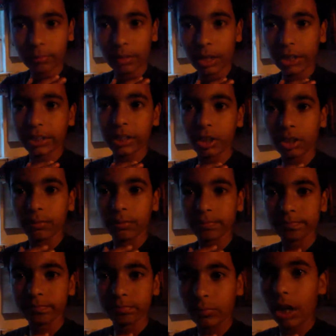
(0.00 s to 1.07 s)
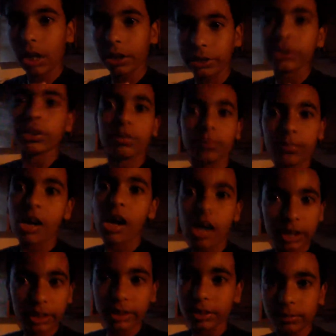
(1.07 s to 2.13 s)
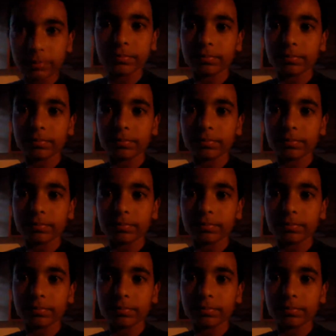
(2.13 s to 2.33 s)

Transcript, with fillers: my um, my my